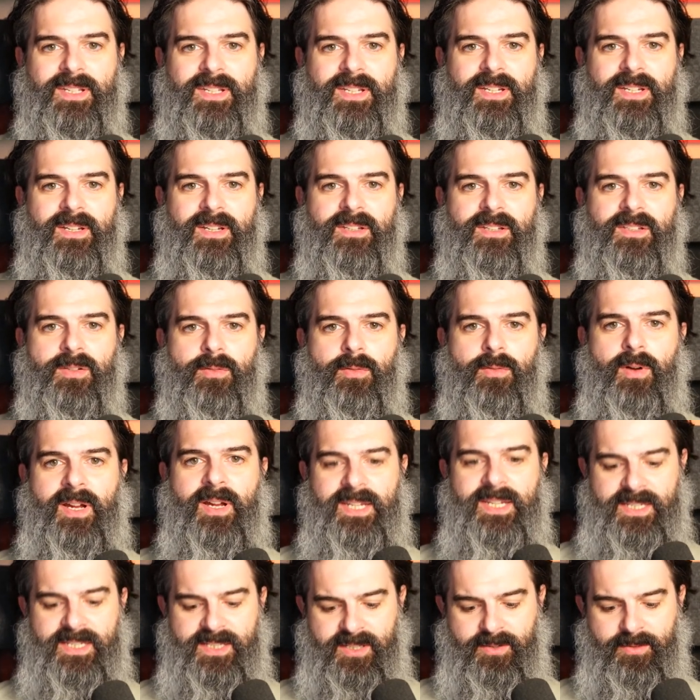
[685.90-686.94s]
So I
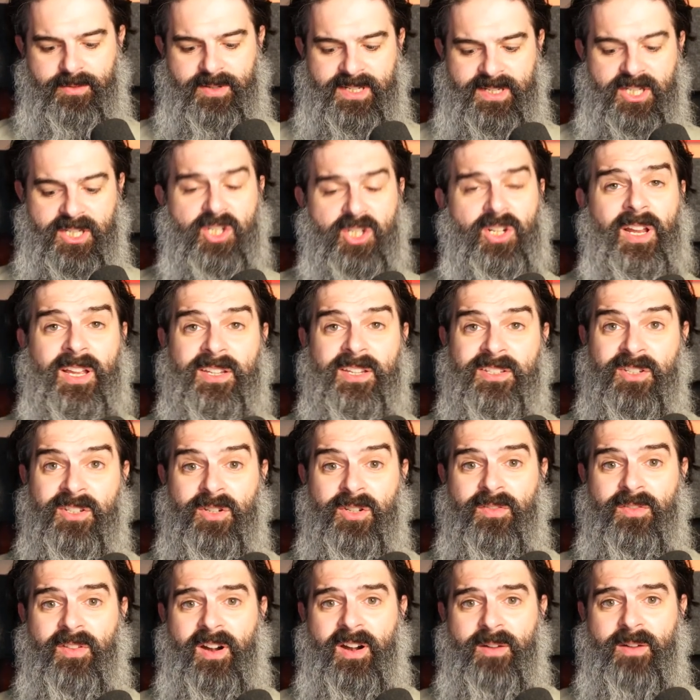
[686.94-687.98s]
need to initialize a new
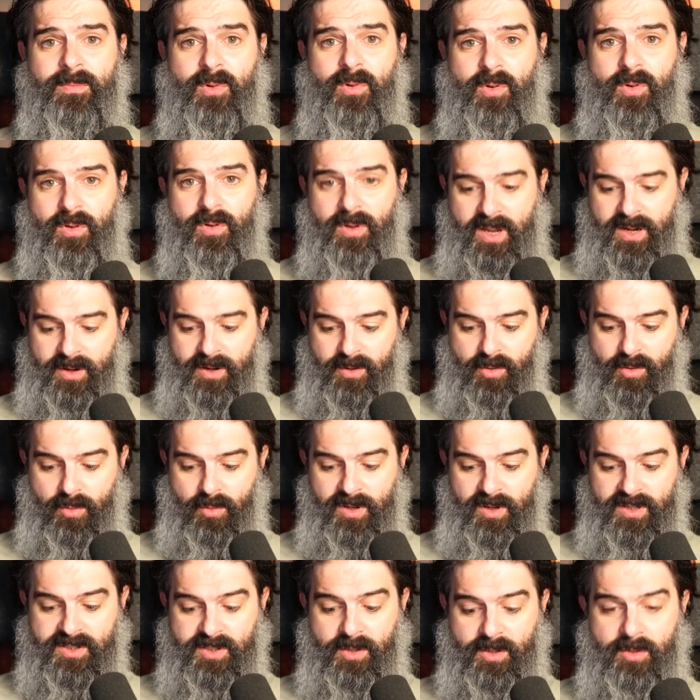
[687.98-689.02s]
variable, and I'll call
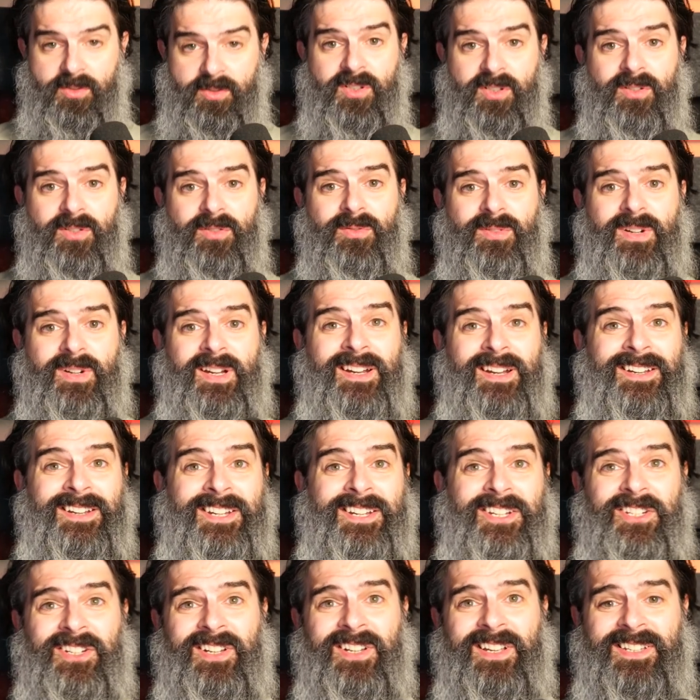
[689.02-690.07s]
it total, and
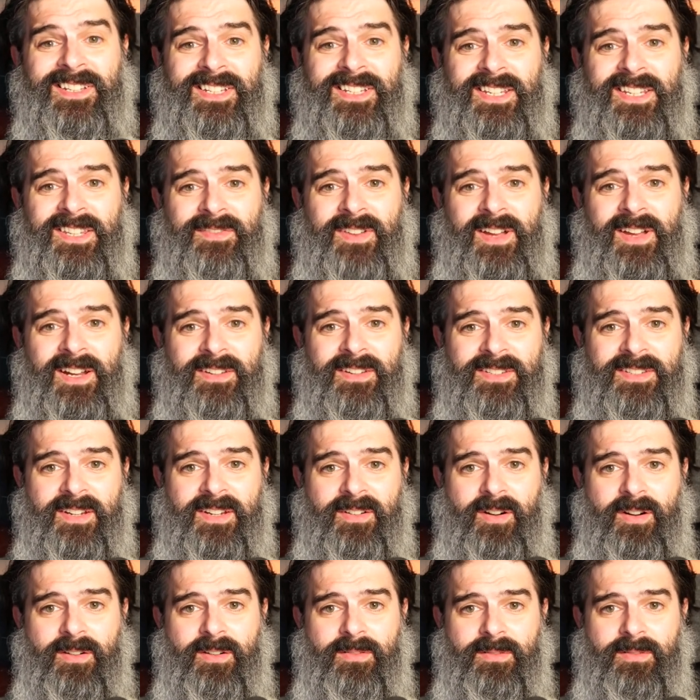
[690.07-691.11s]
initialize it at the value
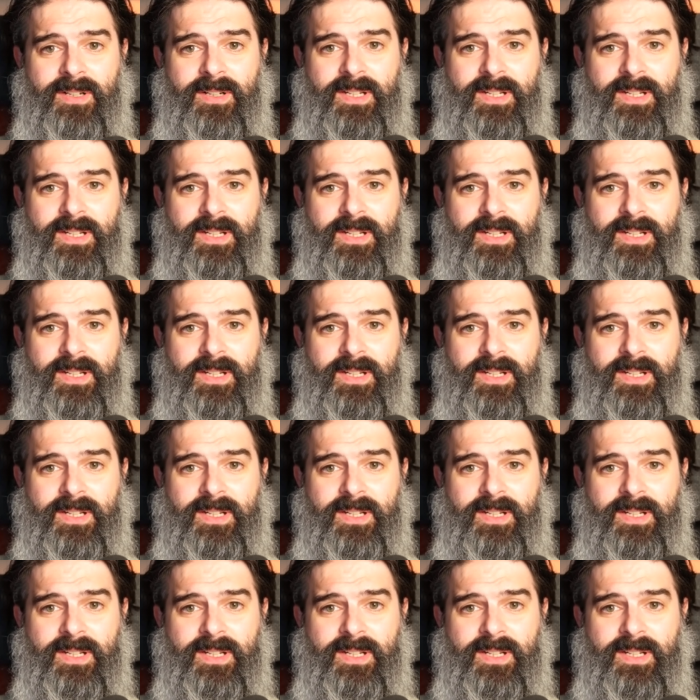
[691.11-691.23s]
0.